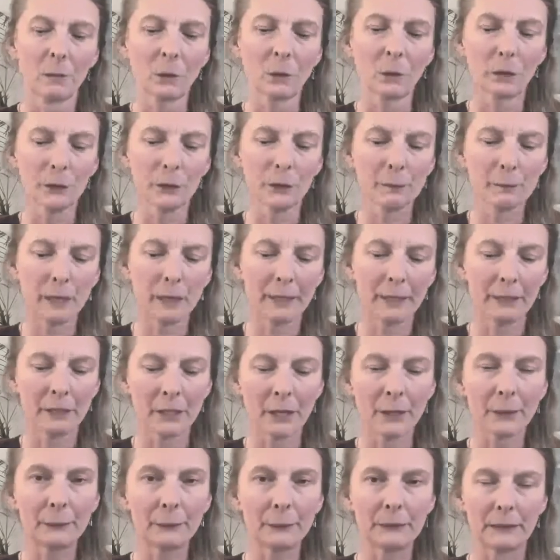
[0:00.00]
And what you might
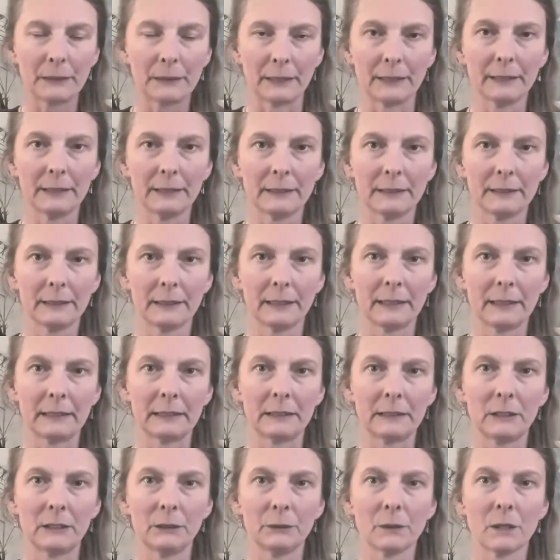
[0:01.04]
notice
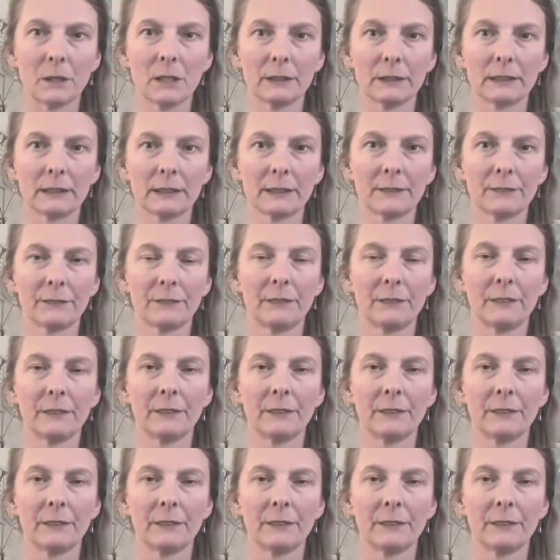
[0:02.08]
as you ask